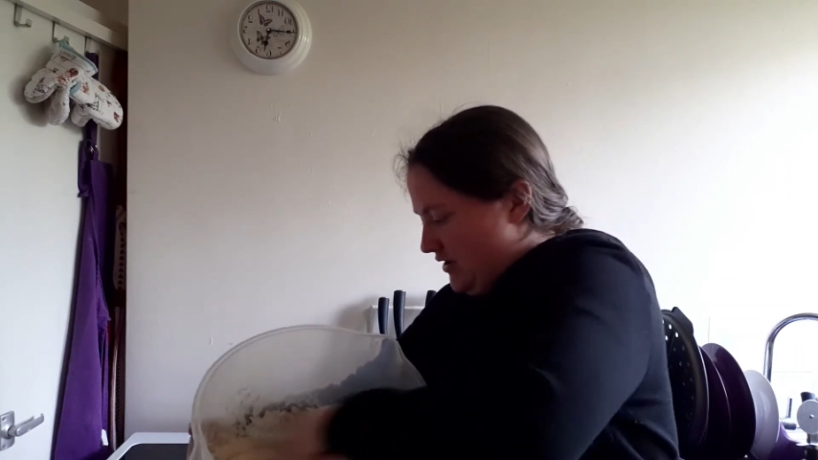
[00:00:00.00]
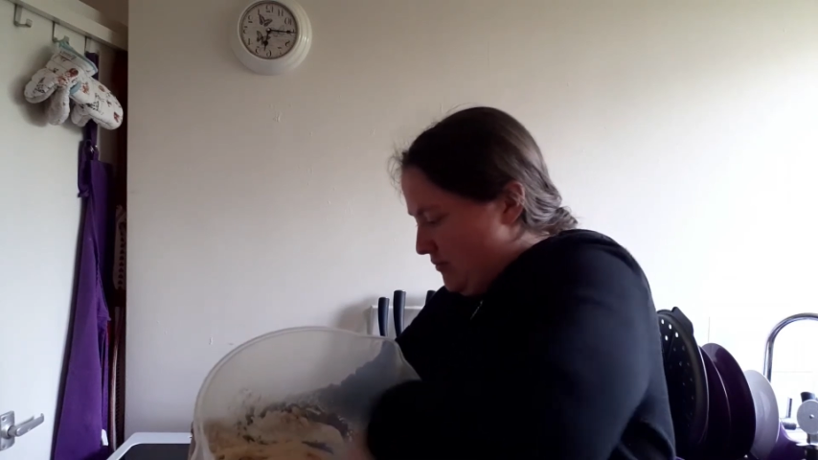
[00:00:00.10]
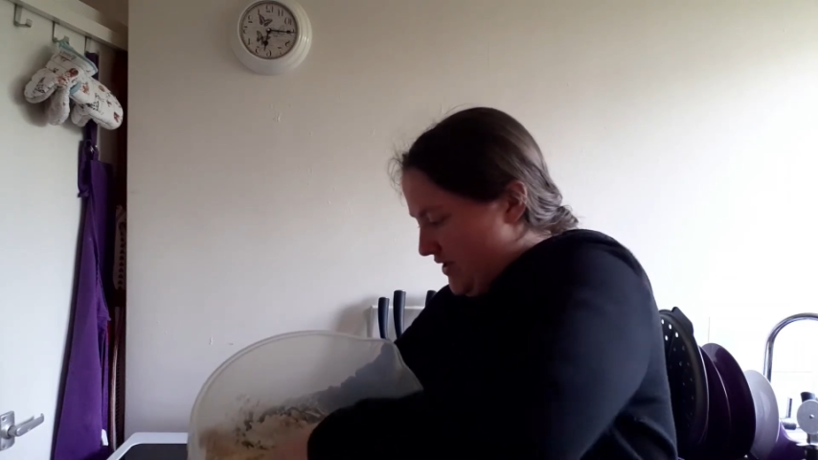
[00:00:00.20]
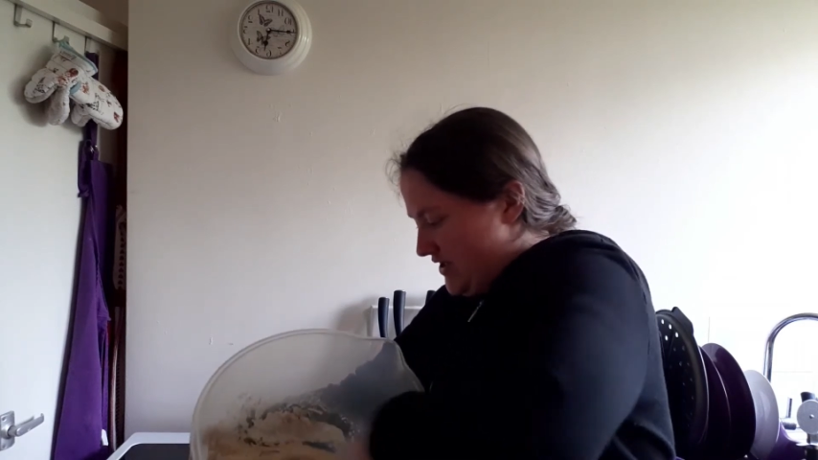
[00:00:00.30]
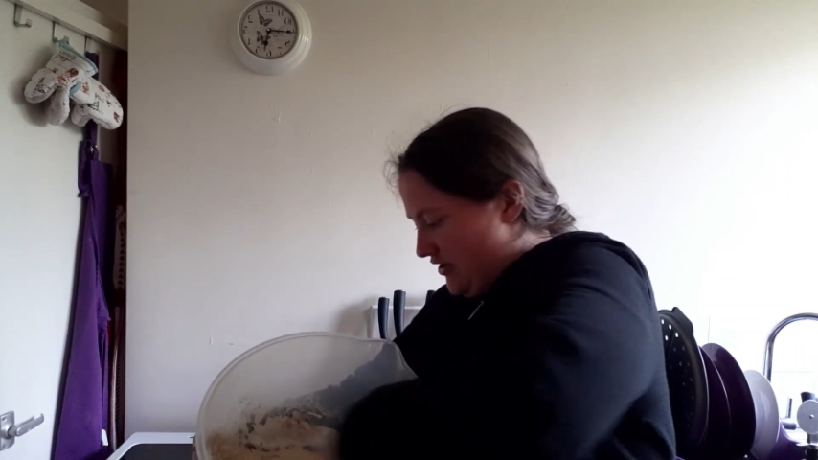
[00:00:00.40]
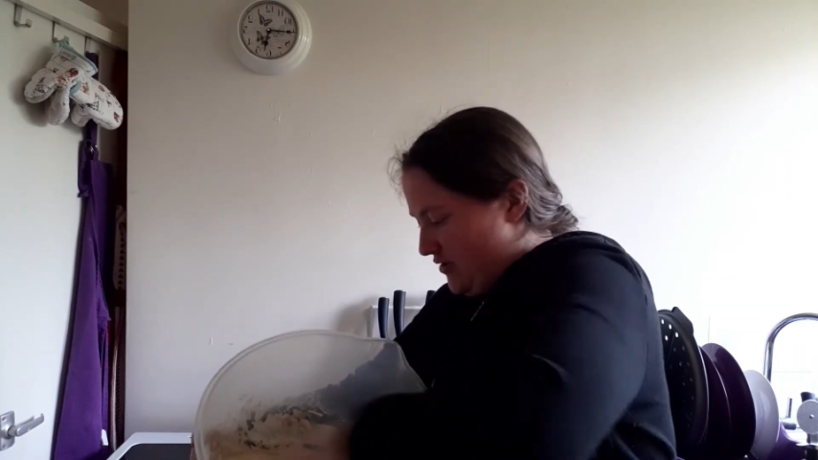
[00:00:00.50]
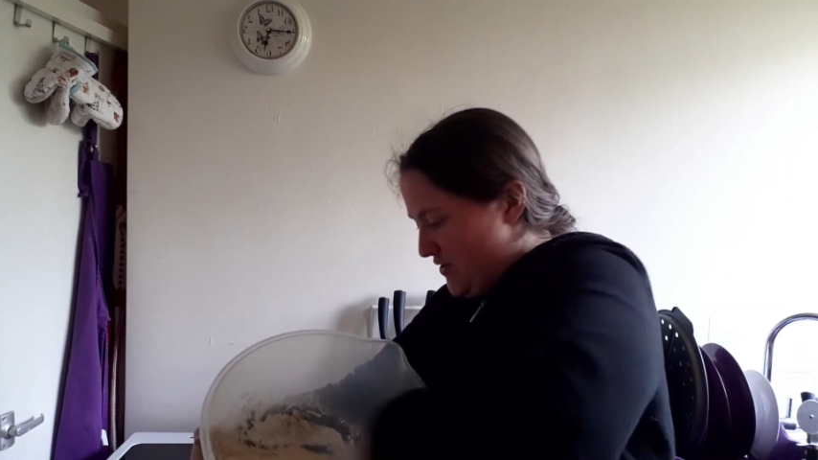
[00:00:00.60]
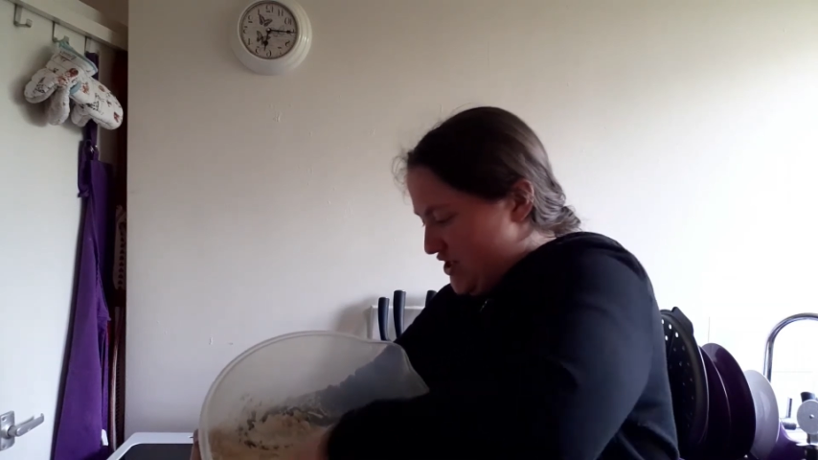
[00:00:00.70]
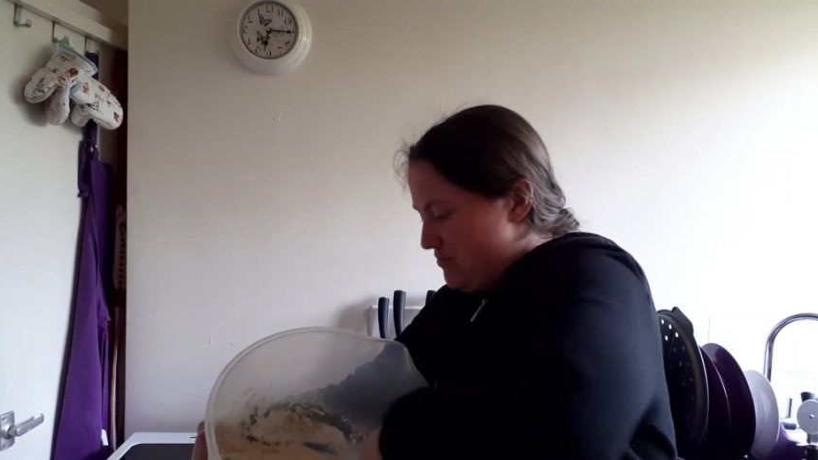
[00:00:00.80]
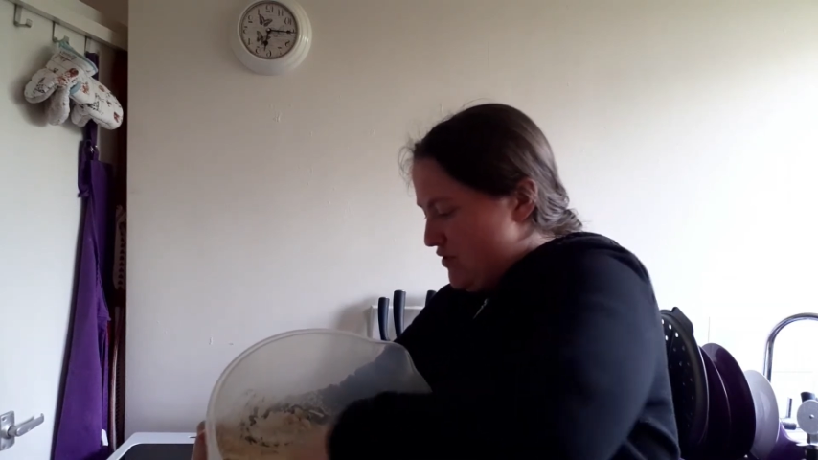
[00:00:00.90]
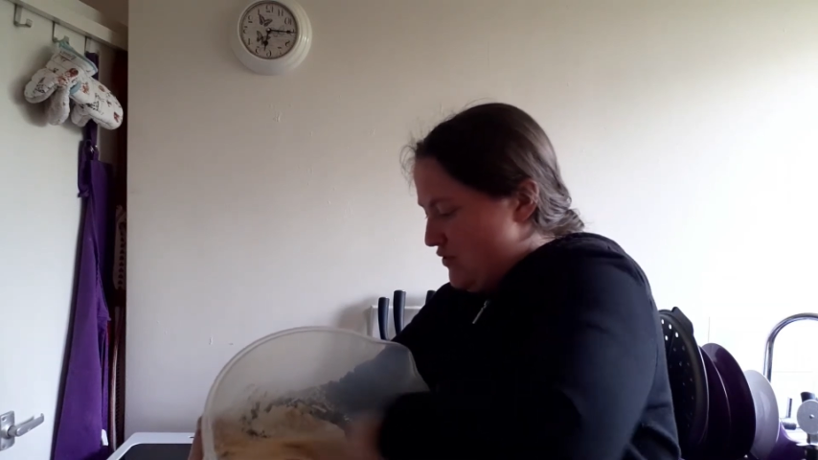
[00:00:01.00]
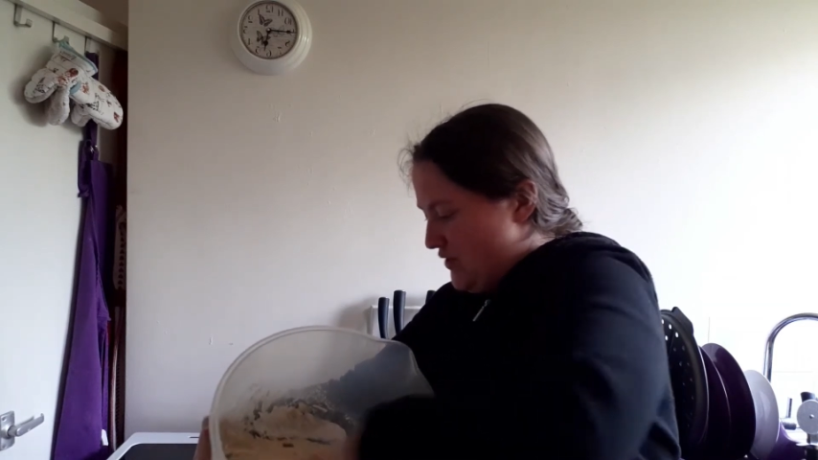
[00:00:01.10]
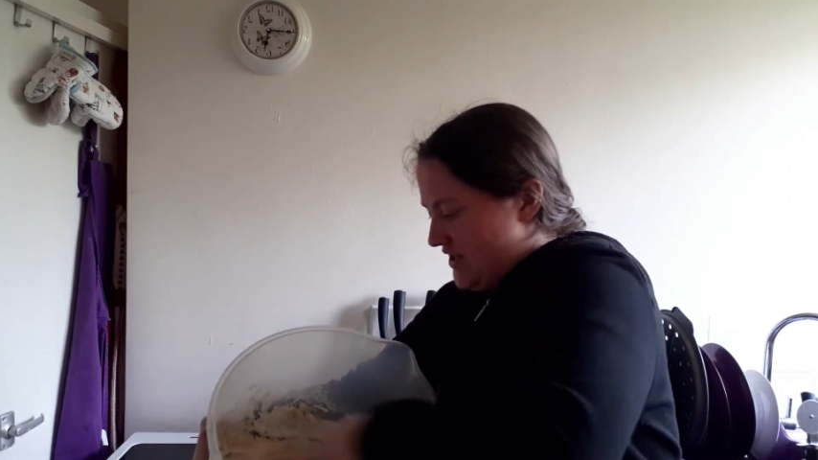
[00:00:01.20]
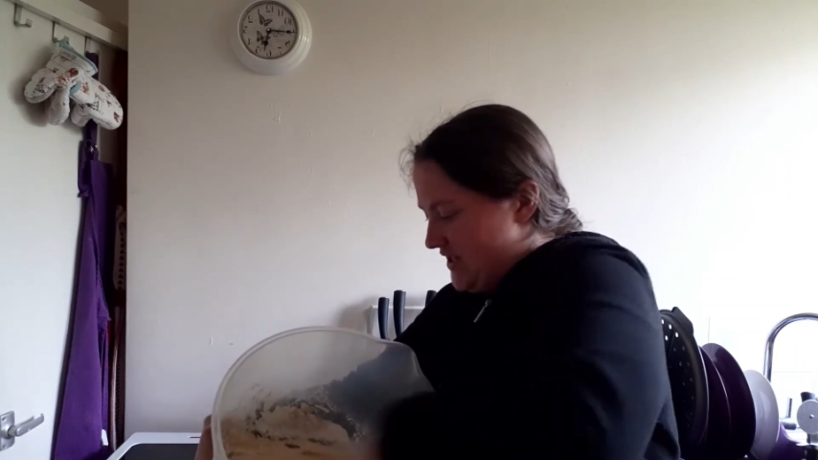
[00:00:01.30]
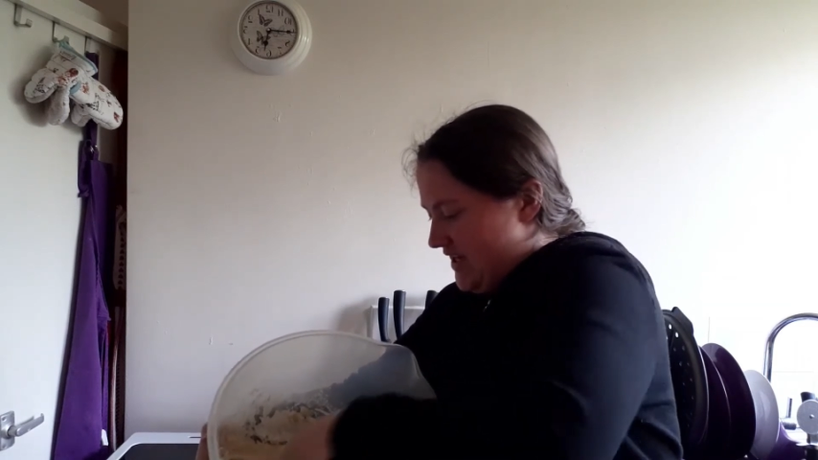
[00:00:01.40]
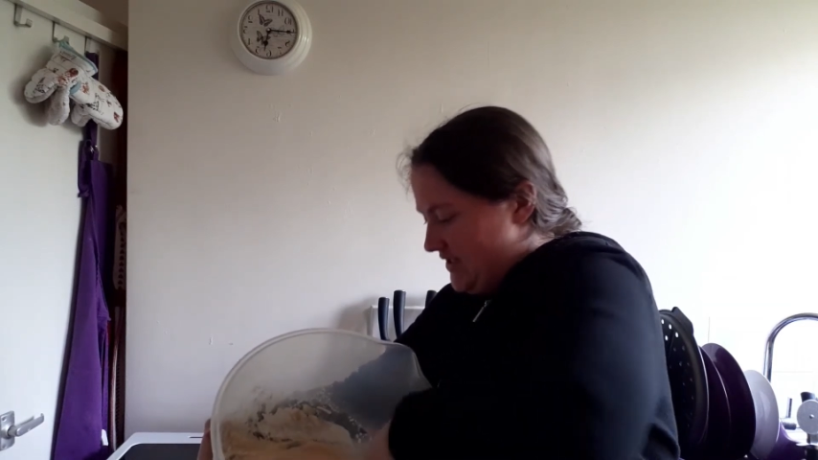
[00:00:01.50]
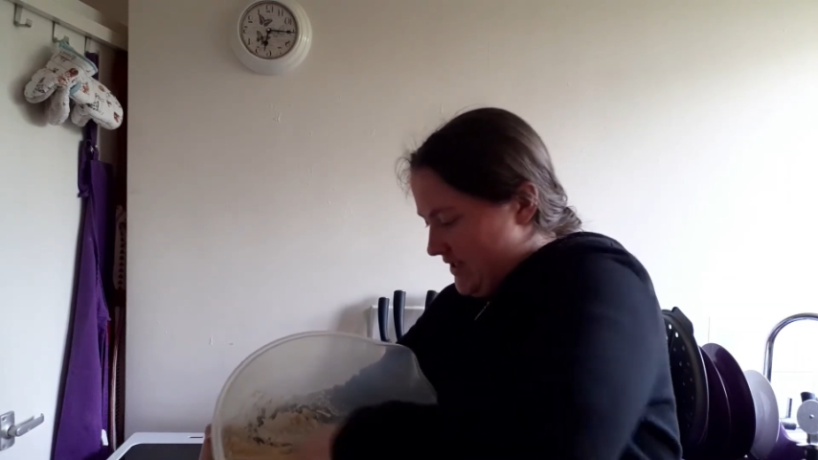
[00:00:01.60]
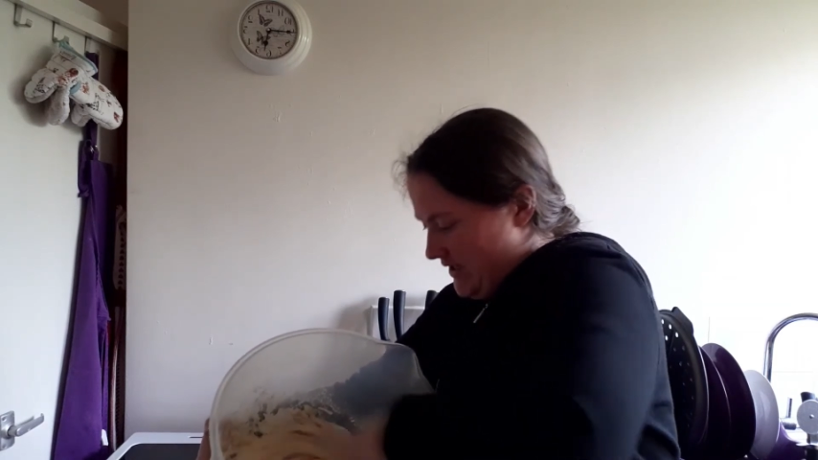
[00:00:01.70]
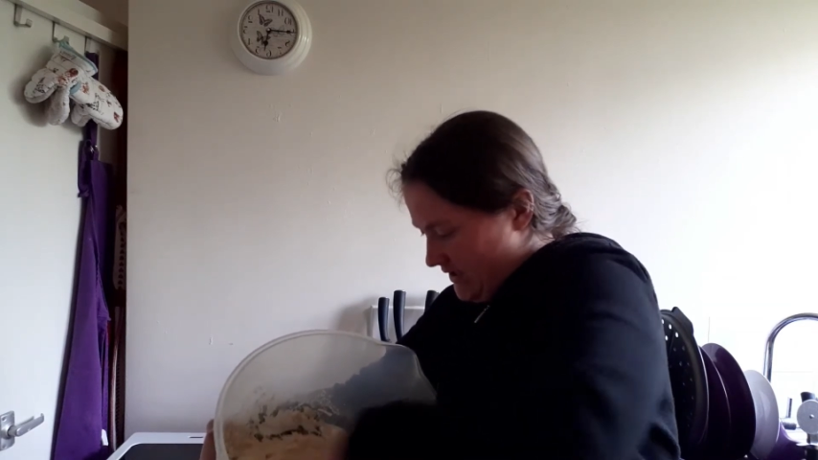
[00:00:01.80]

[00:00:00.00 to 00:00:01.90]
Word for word: But it's got to be smooth, it says.